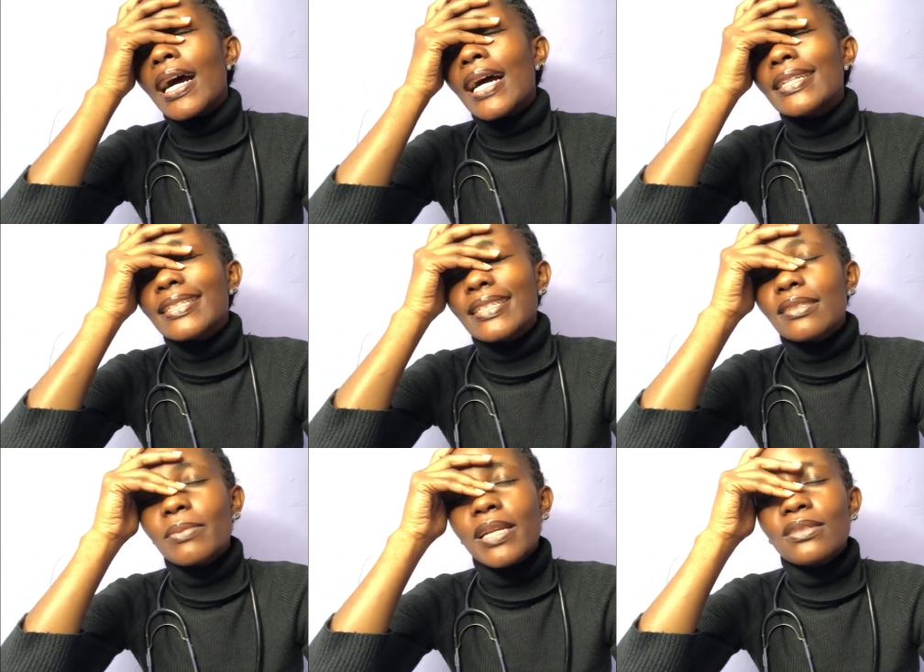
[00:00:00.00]

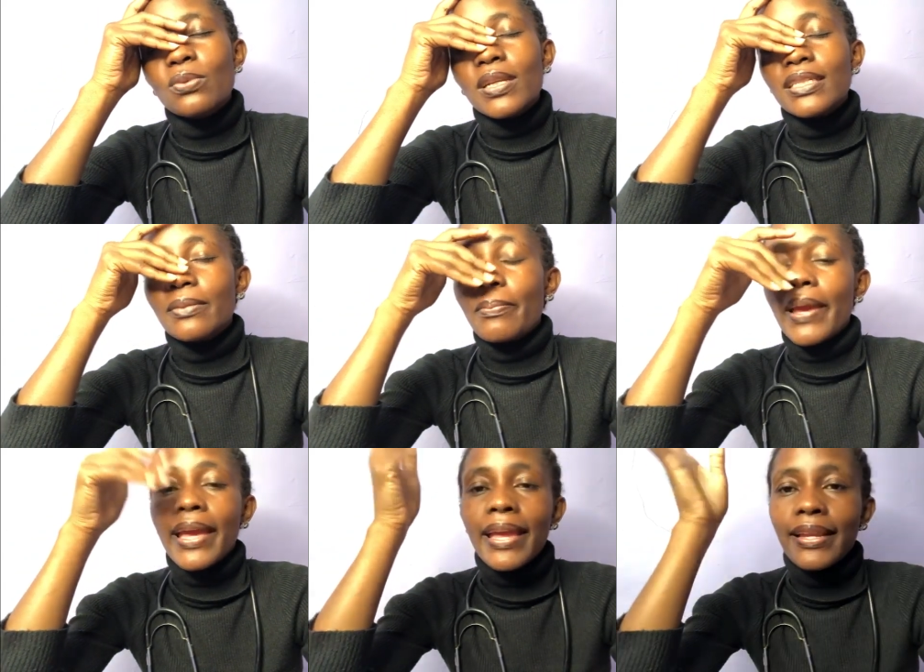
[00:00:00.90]
treatment will
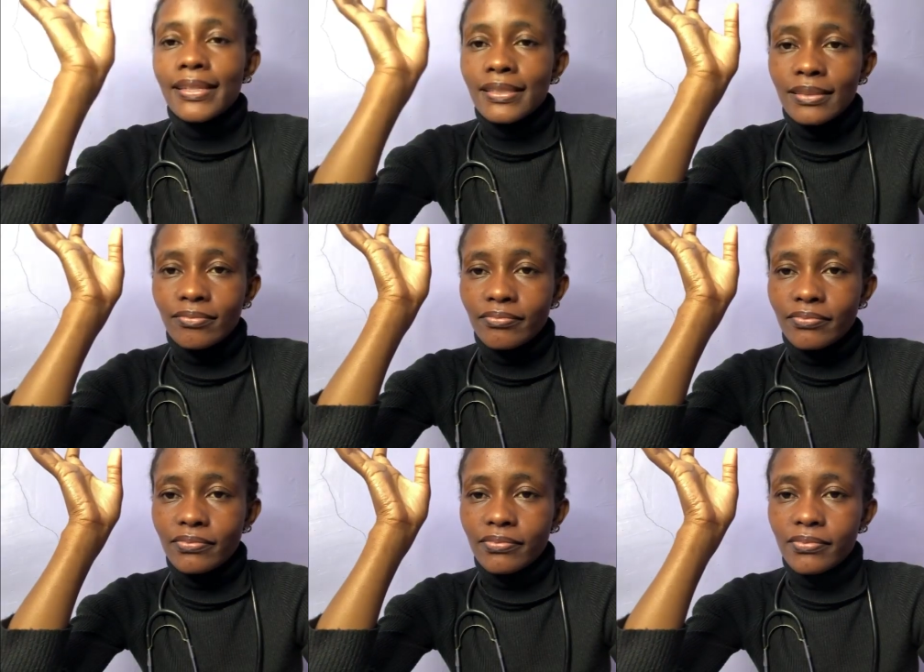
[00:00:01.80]
depend
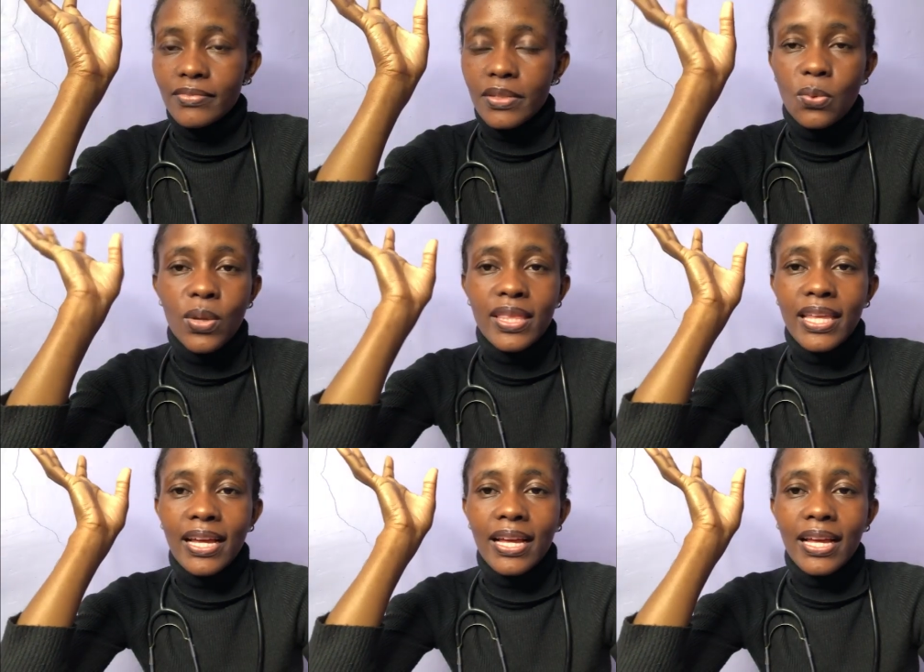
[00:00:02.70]
with the